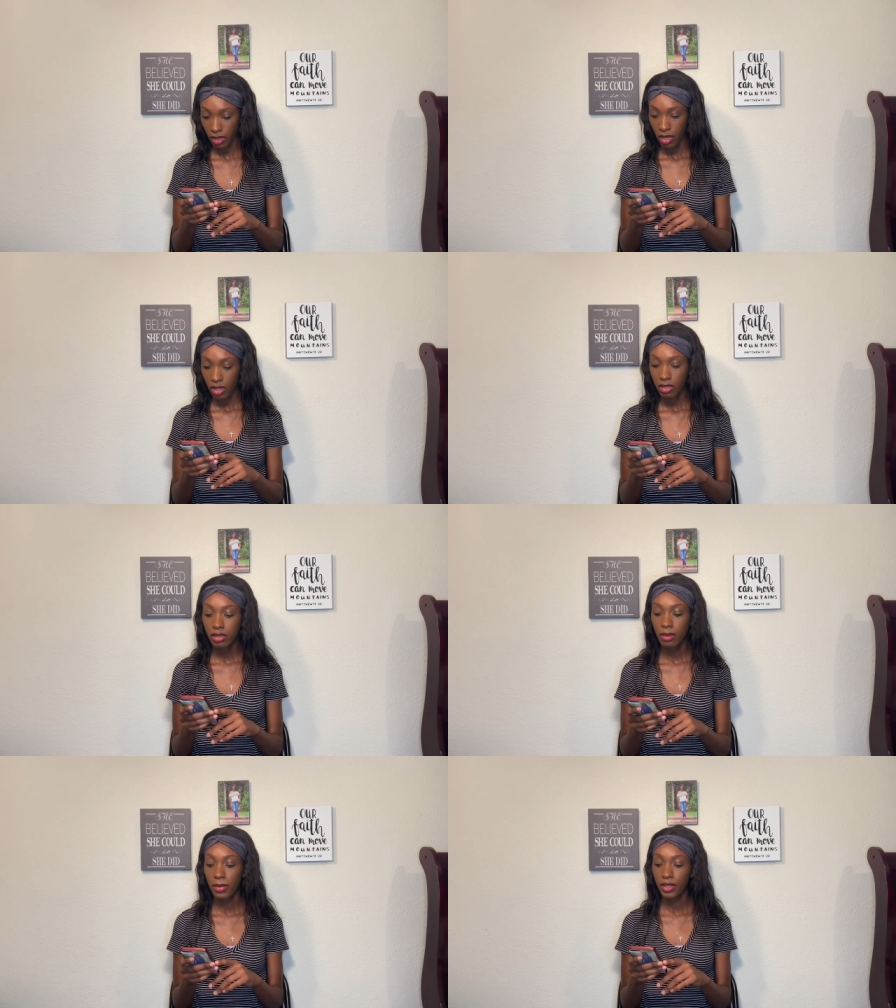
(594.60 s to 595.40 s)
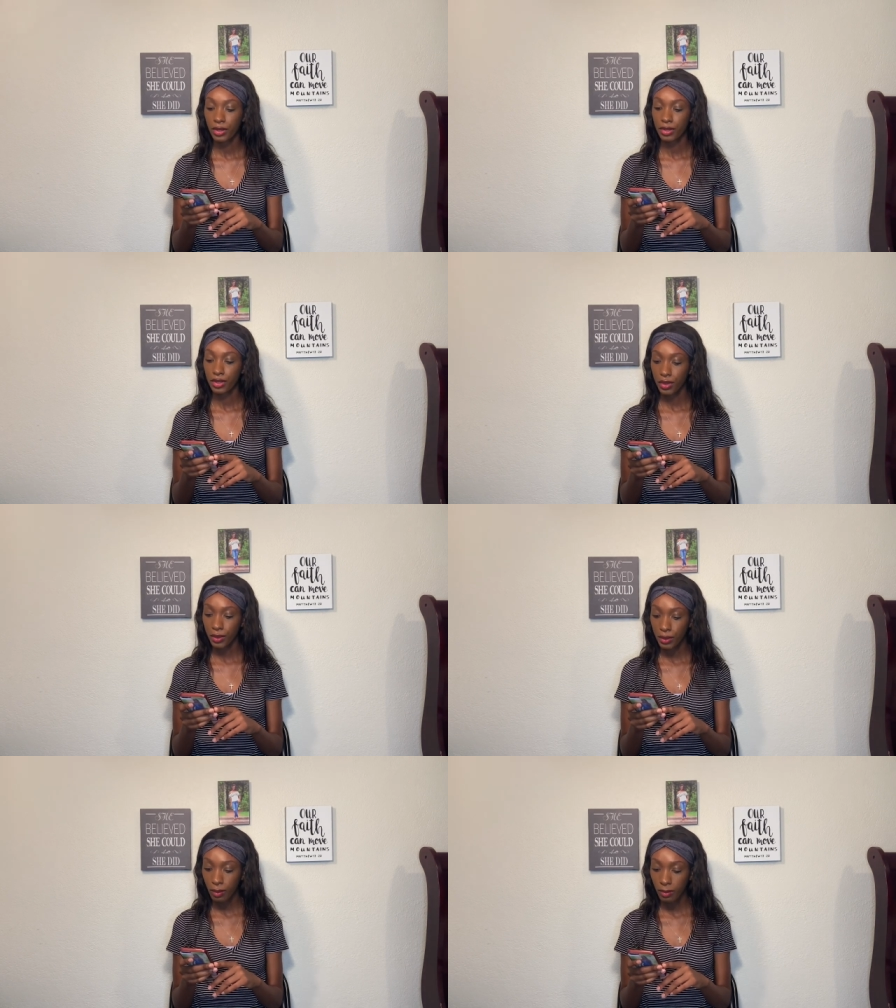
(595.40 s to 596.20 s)
Somebody
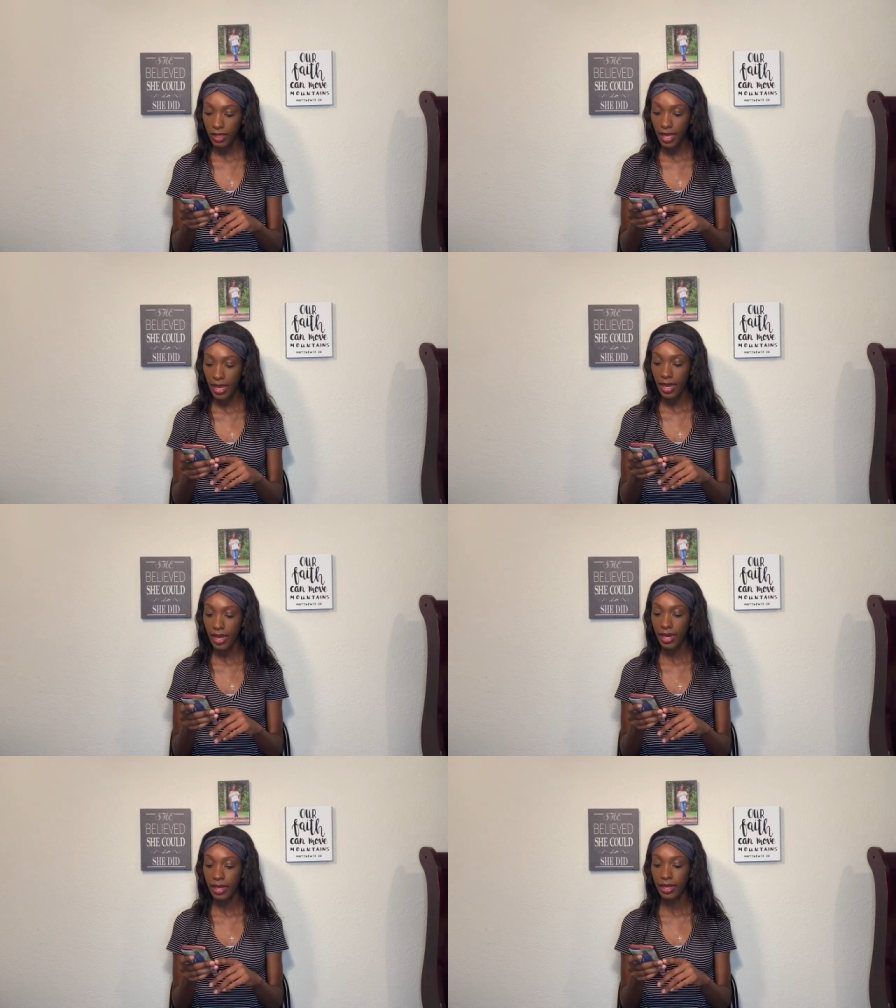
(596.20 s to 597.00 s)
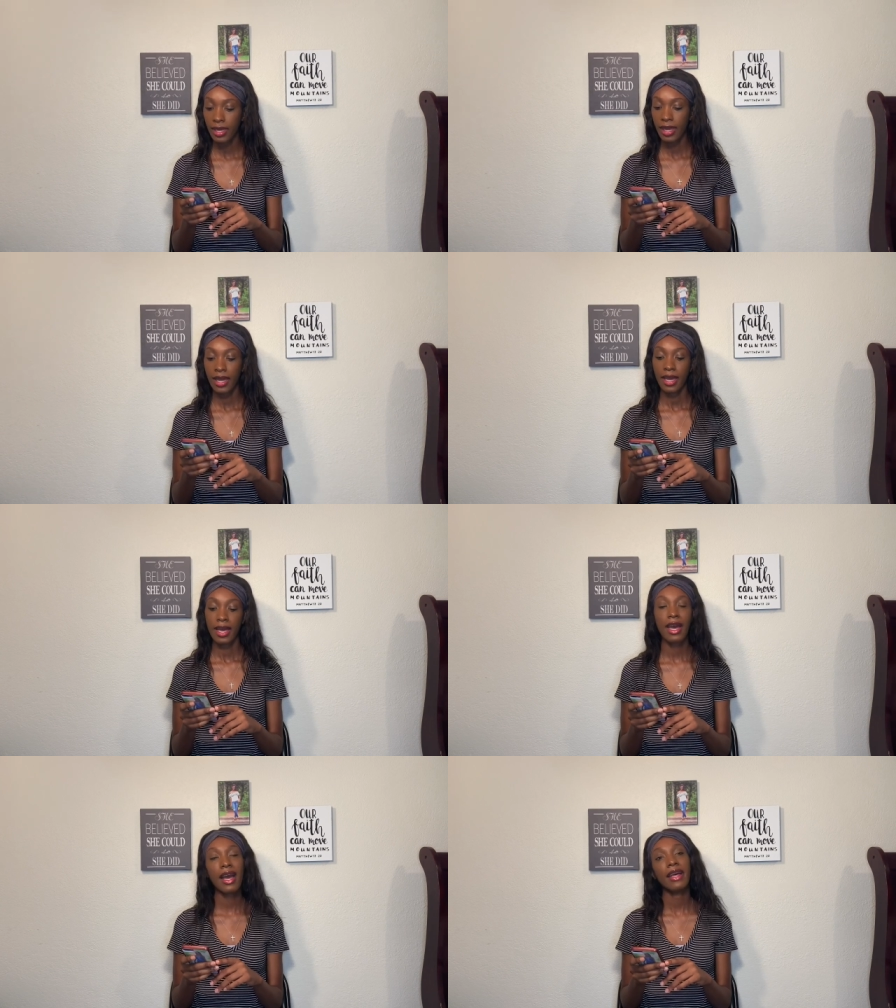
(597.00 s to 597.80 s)
assume that
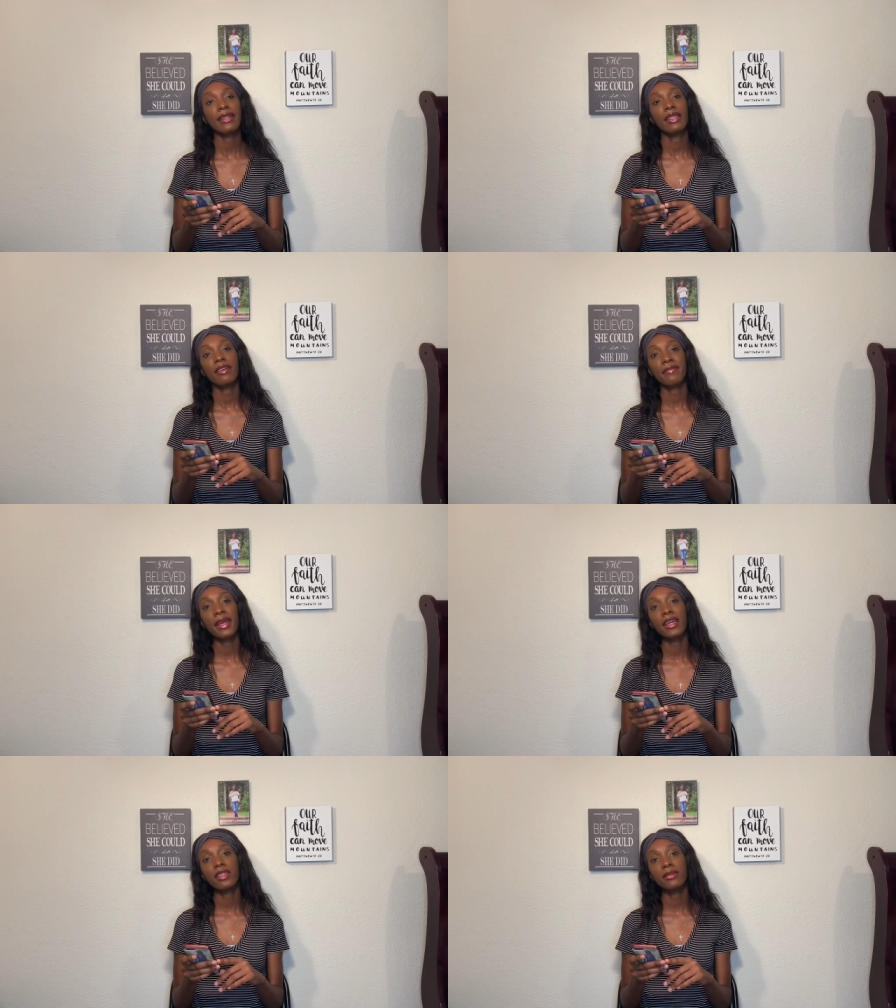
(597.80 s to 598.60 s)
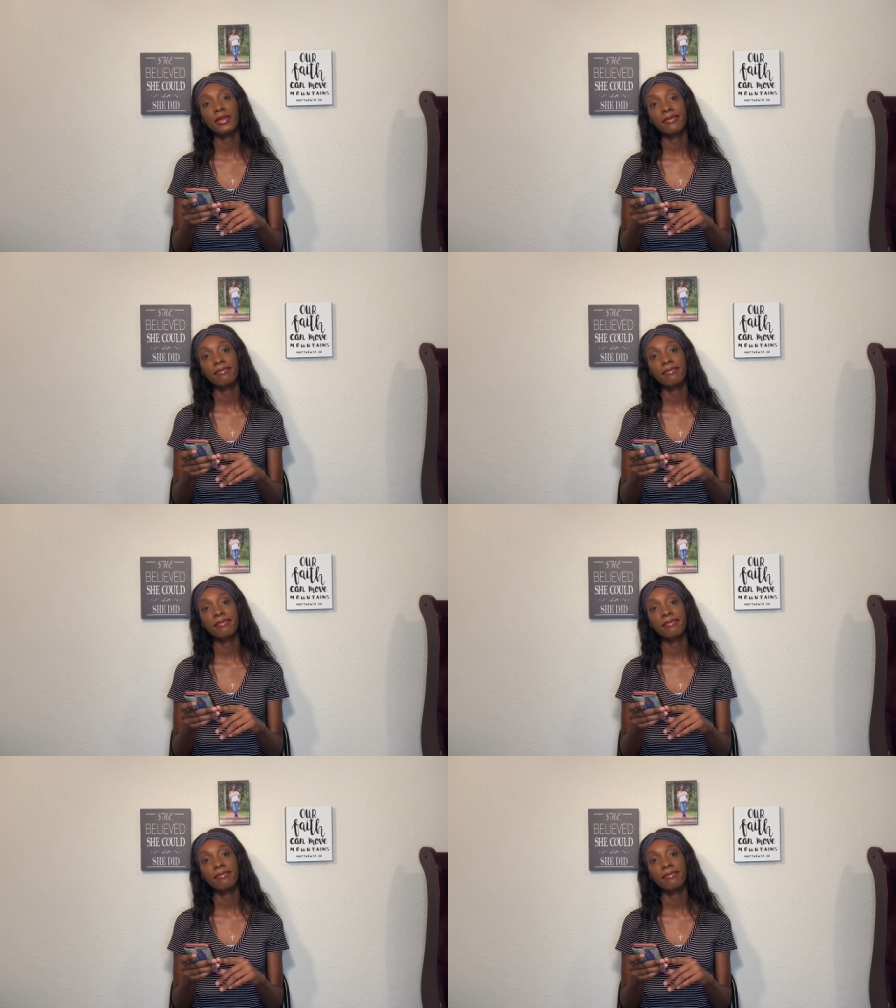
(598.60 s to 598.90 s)
I love my husband.